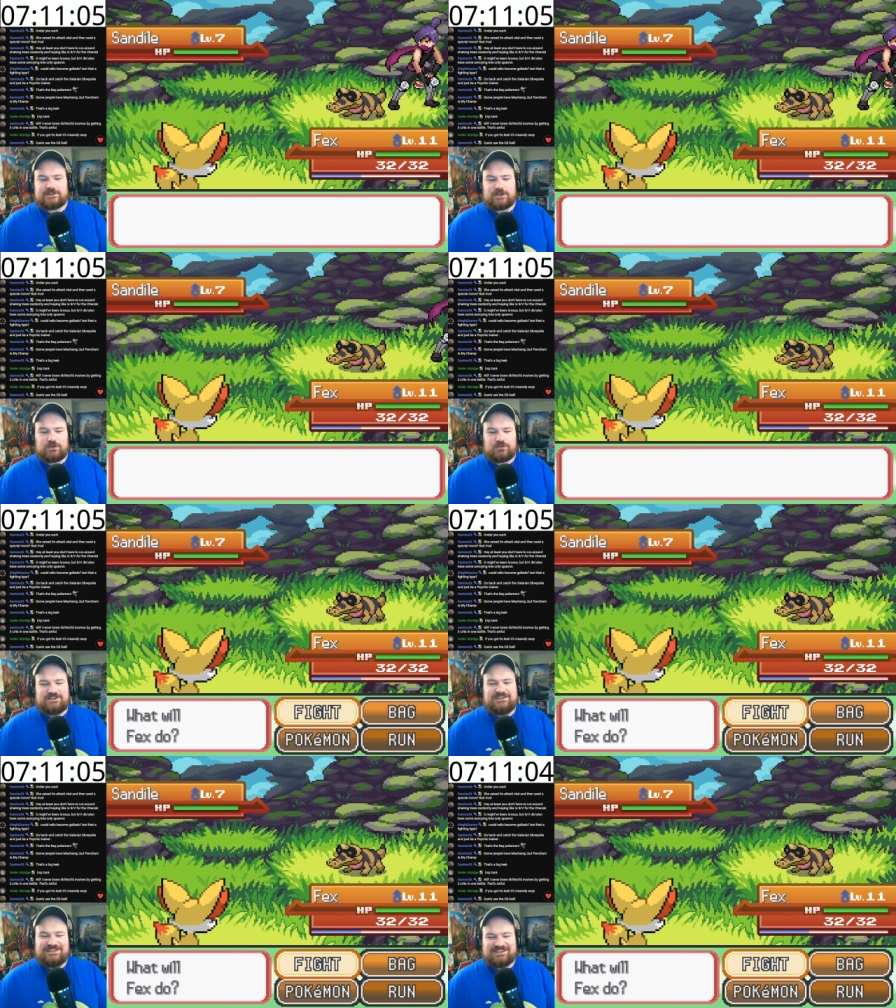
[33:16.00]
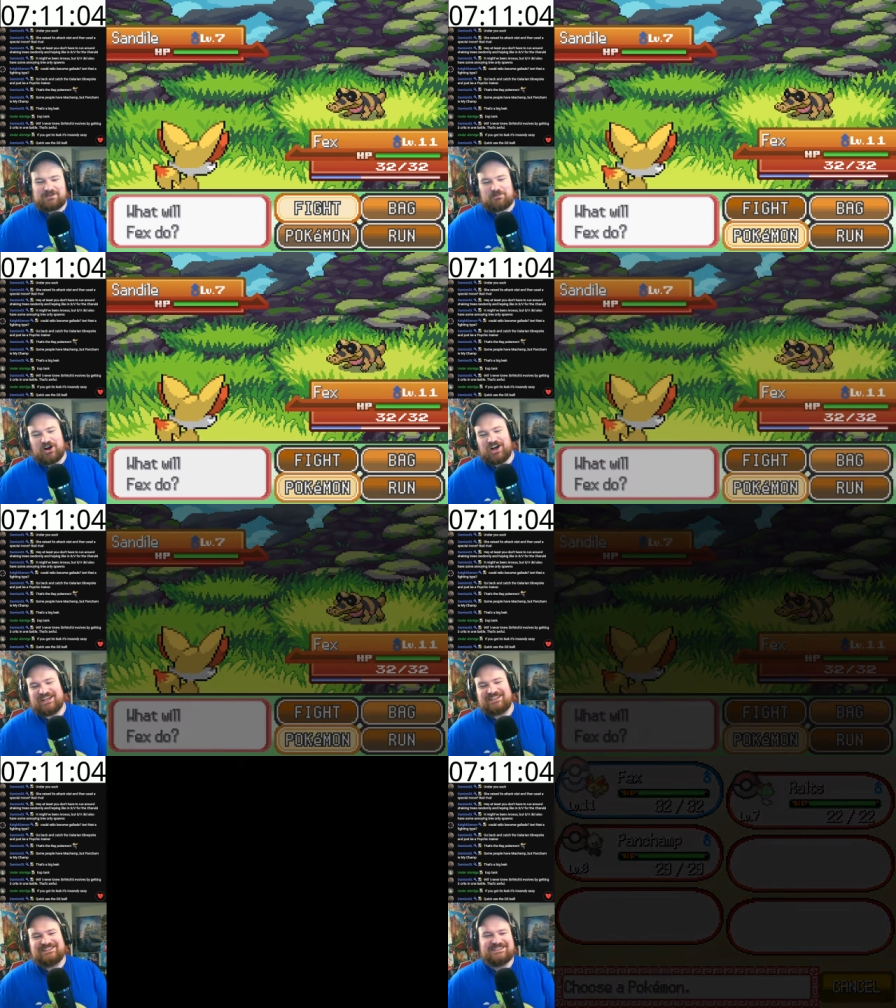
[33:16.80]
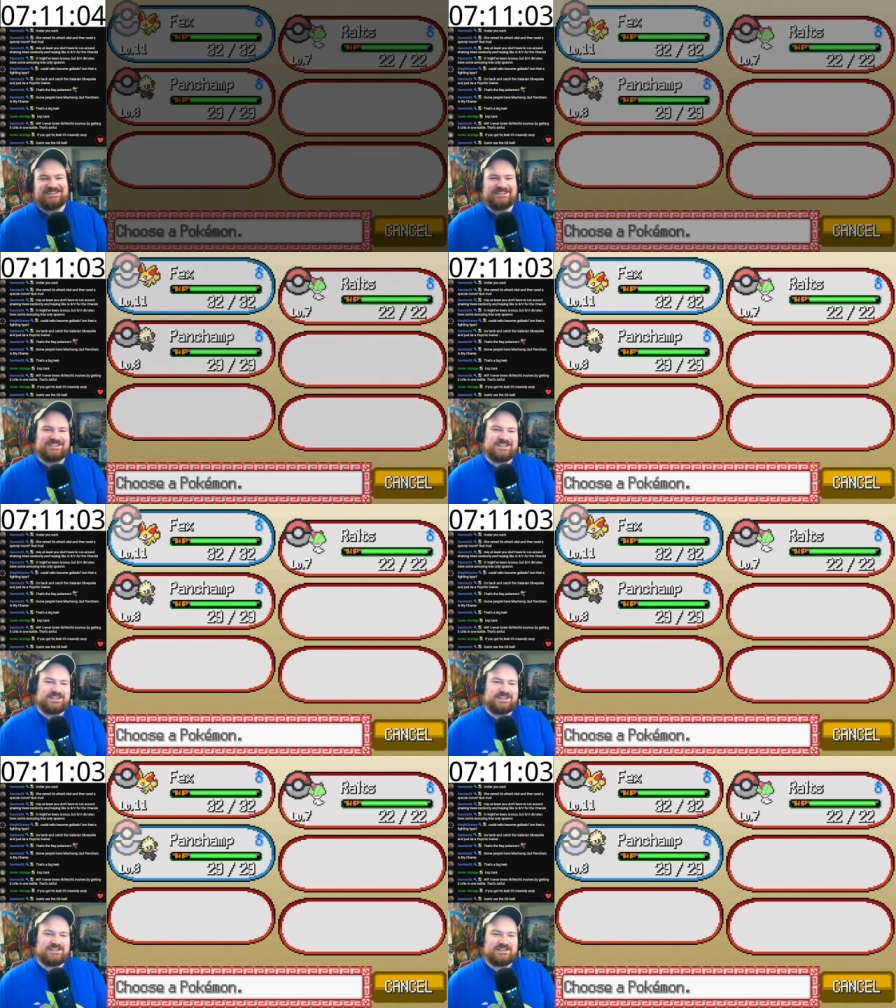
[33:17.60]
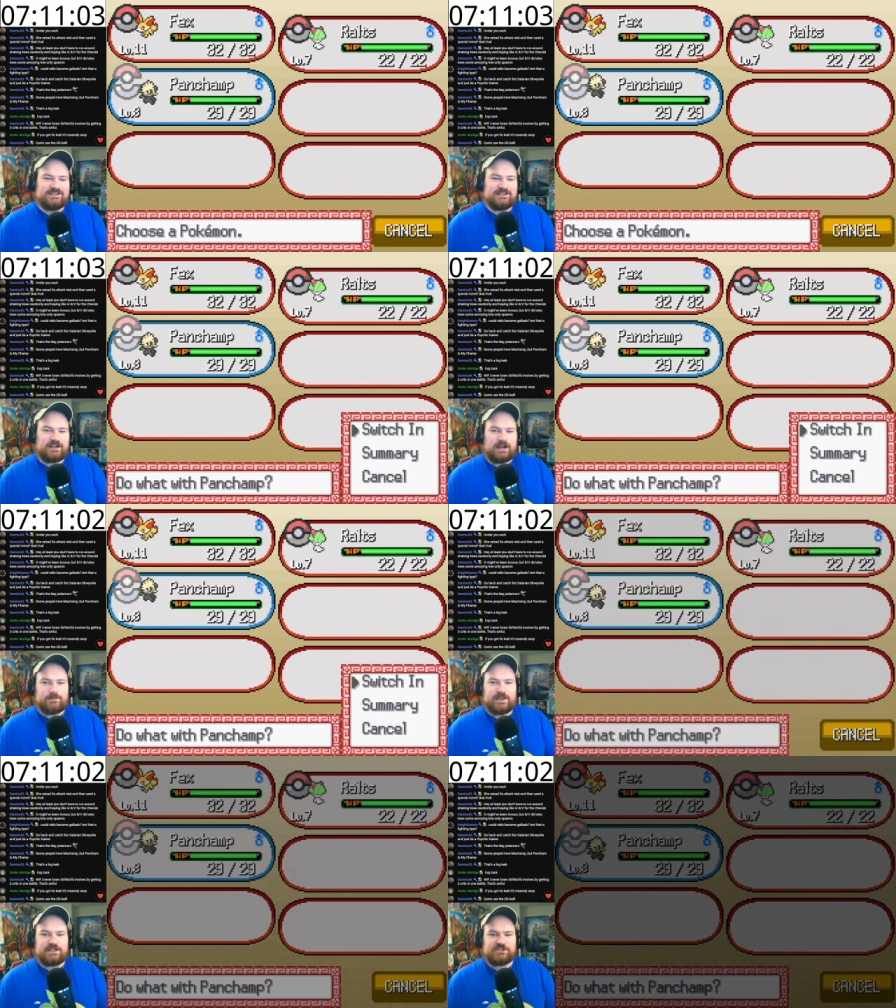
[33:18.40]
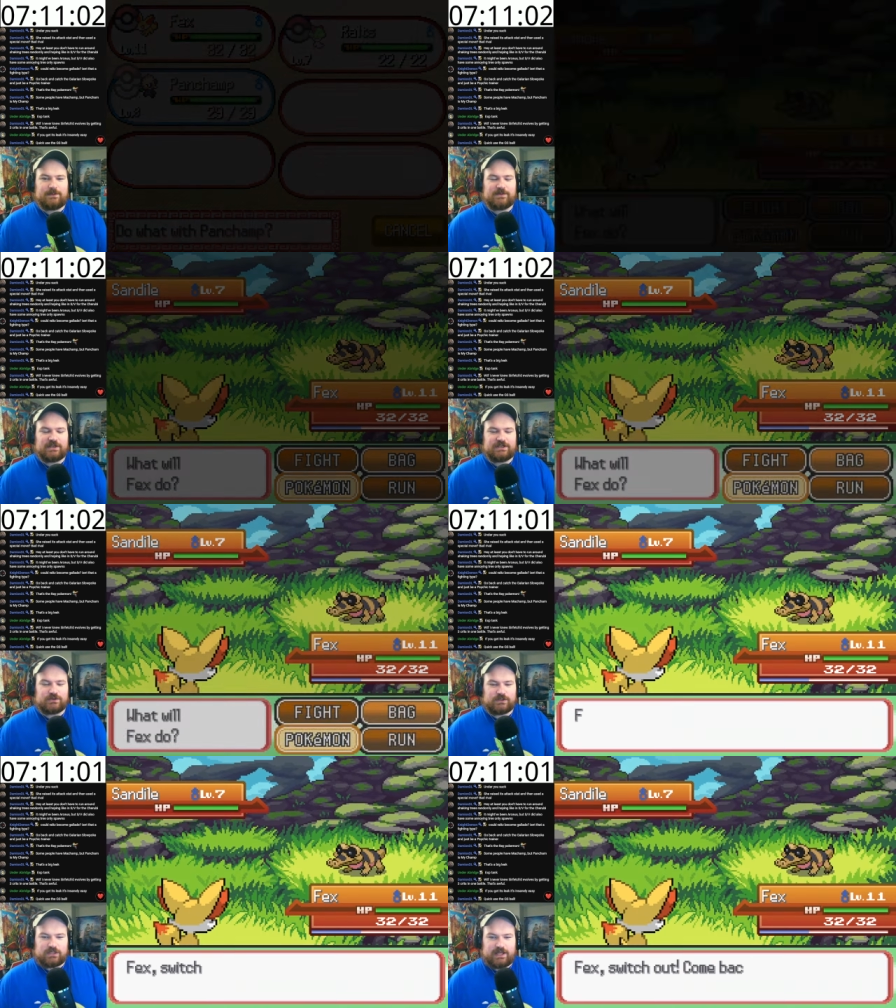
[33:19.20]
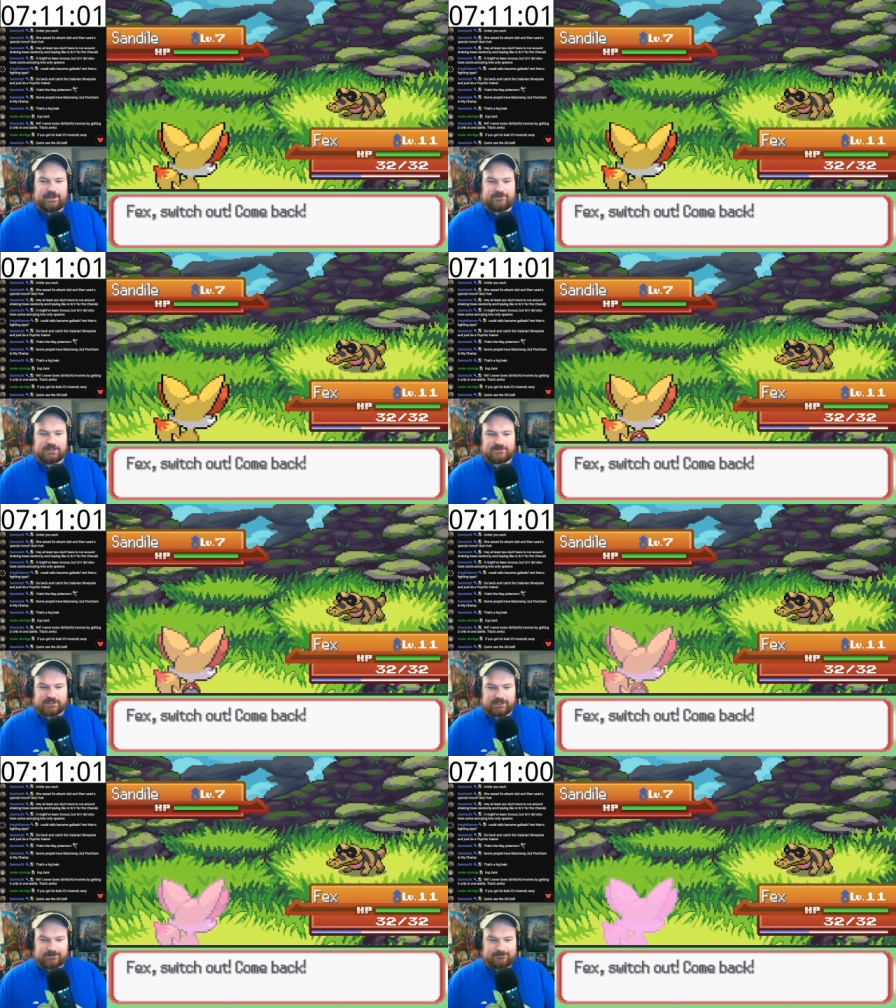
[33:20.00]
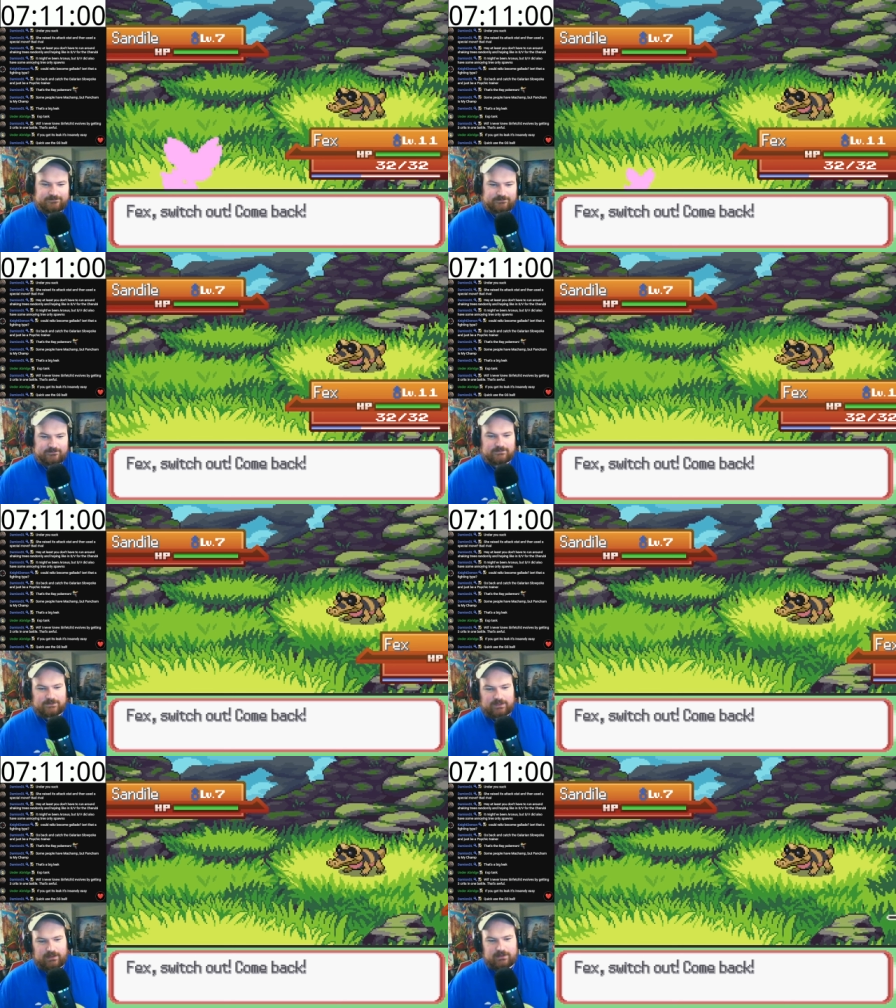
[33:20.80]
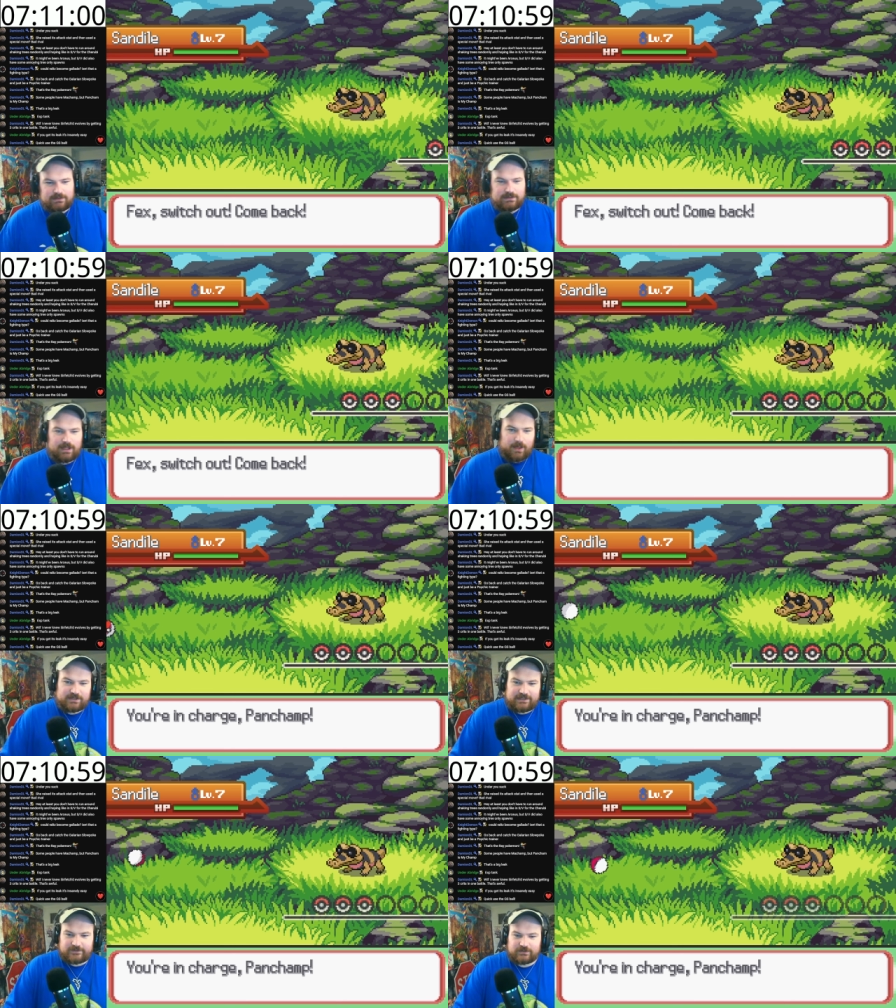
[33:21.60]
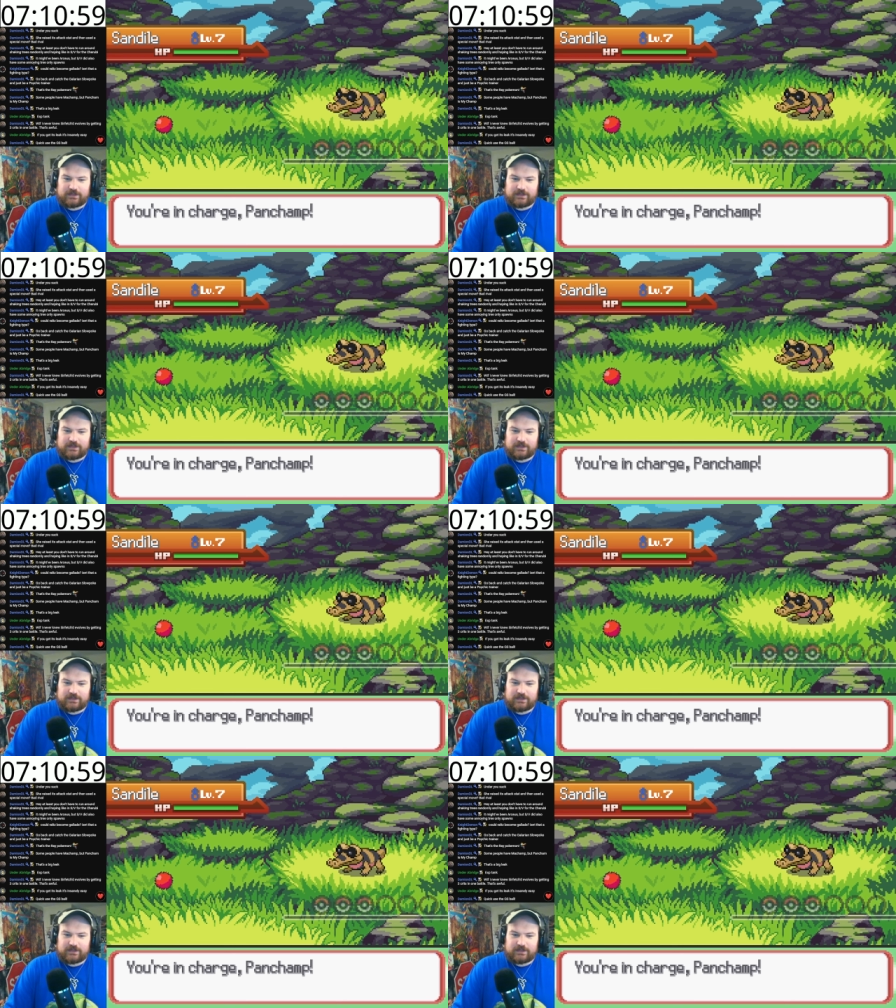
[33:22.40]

dude? Come on. Alright, Pancham, you're going to do a lot of heavy lifting here. I believe in you,